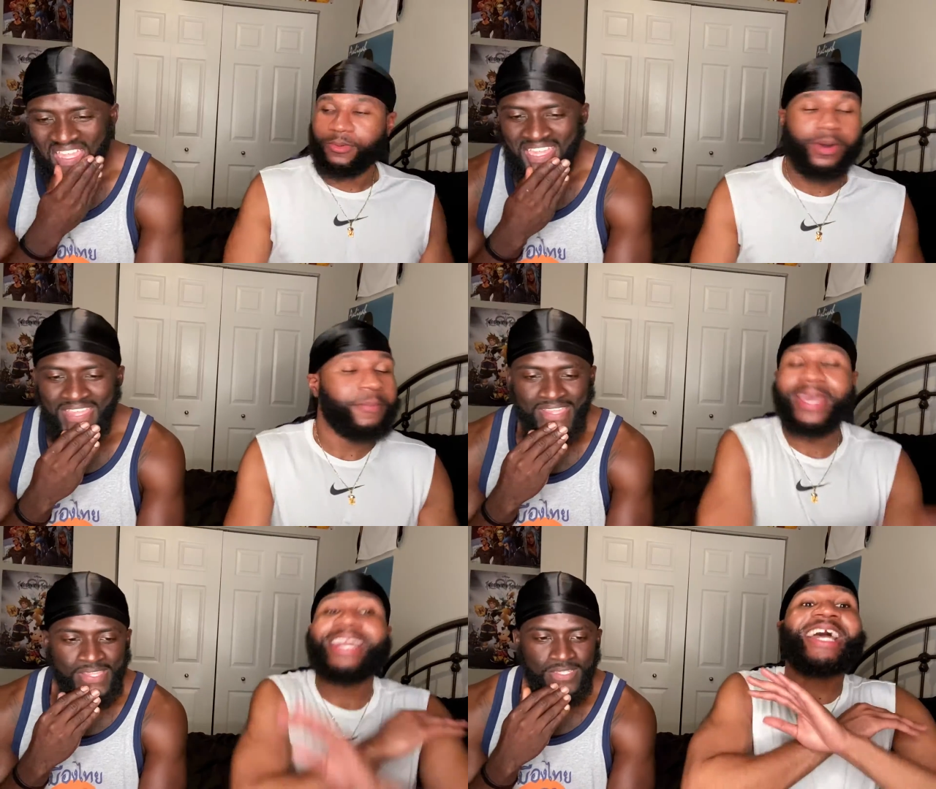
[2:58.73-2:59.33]

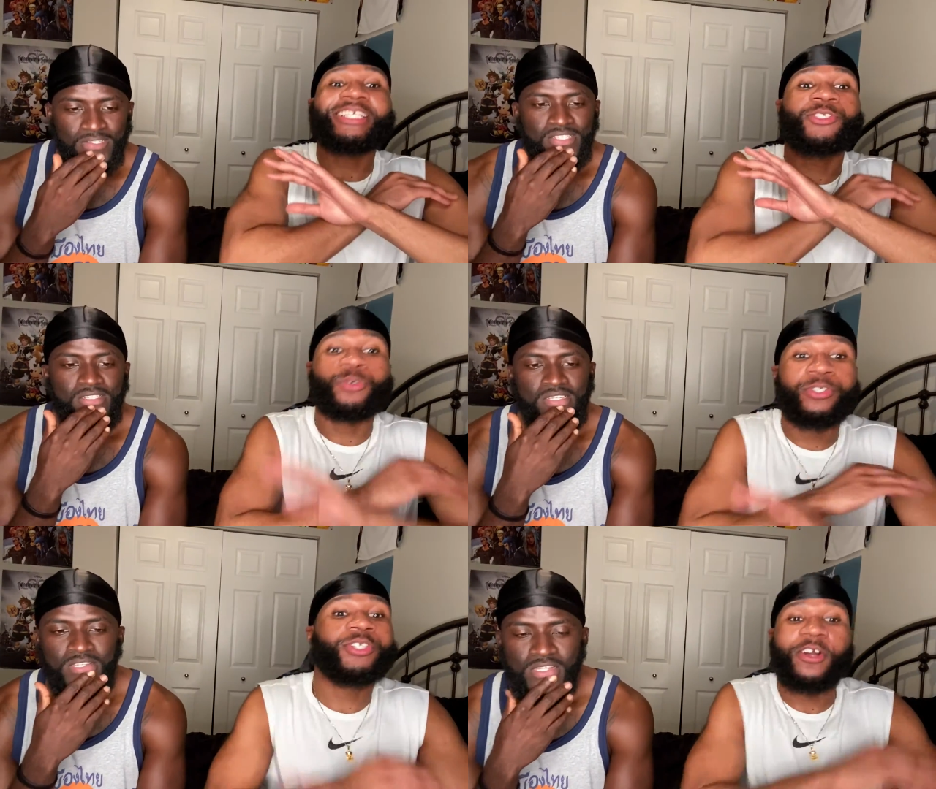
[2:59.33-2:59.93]
Speaker 1: Well, man, that
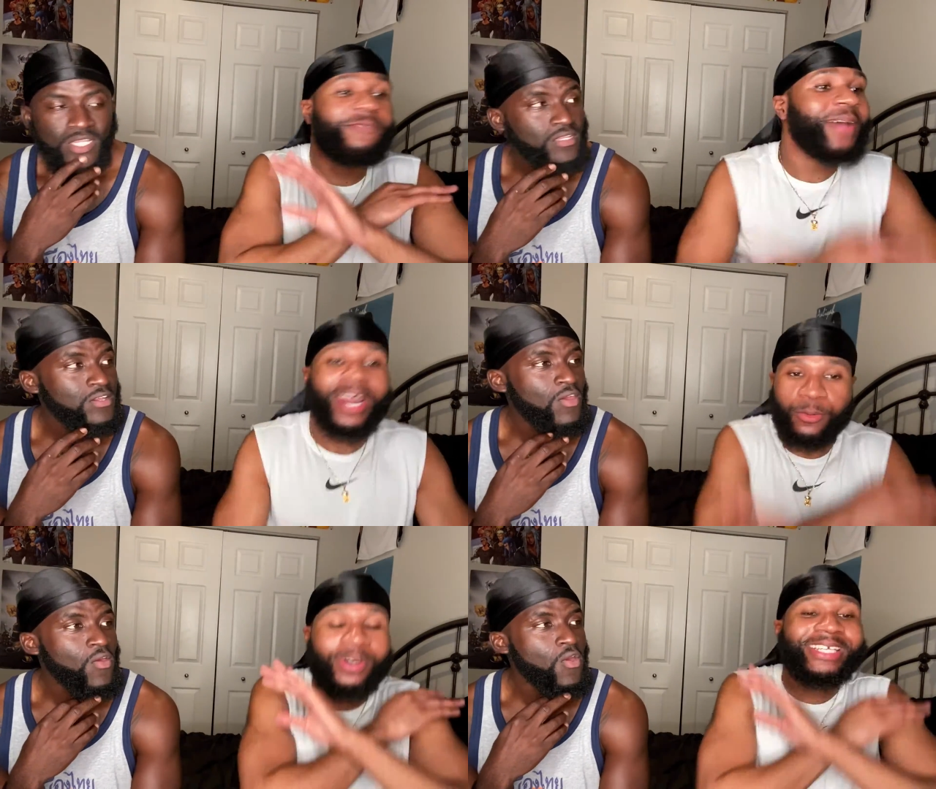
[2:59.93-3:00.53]
Sue Surf
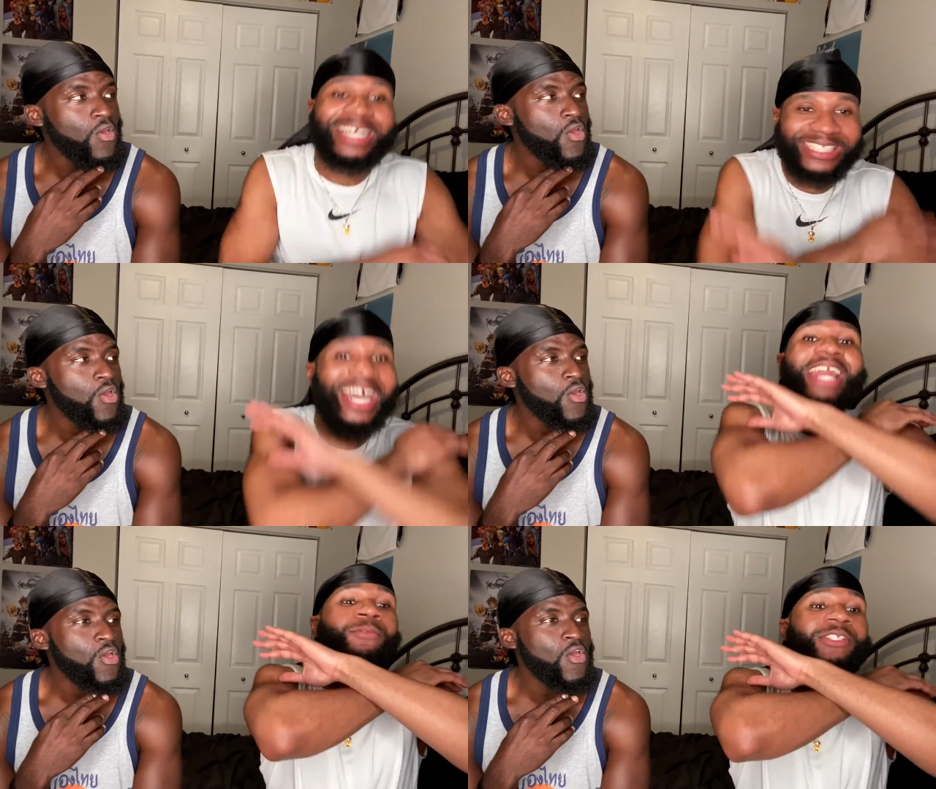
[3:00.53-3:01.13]
battle with Geechi Gotti